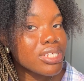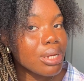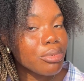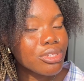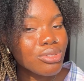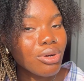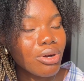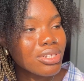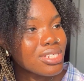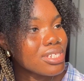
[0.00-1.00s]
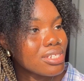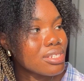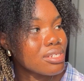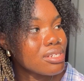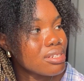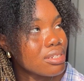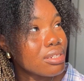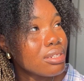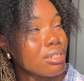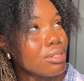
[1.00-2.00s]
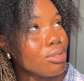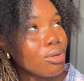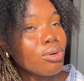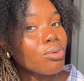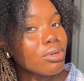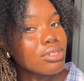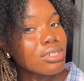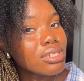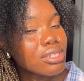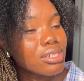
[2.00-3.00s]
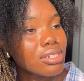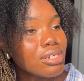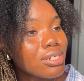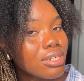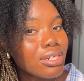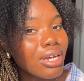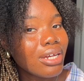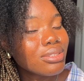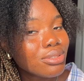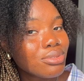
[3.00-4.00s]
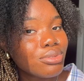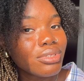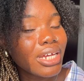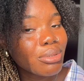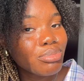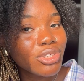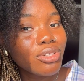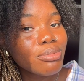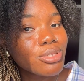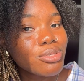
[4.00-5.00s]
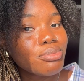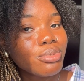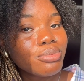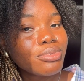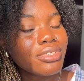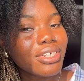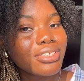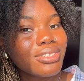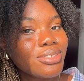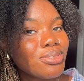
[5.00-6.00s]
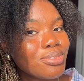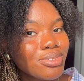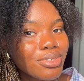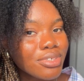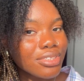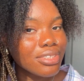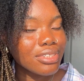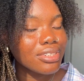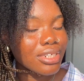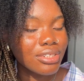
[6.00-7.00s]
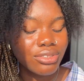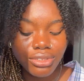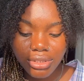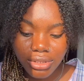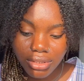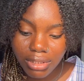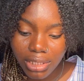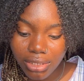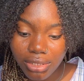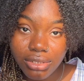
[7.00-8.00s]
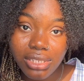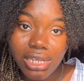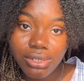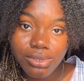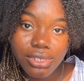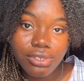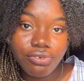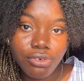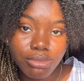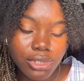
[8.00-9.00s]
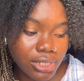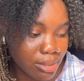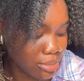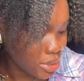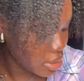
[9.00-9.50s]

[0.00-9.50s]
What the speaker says: I'm going to cut these long ones. I don't know, like, big ups to people that don't cut it and like start losing it from the tips.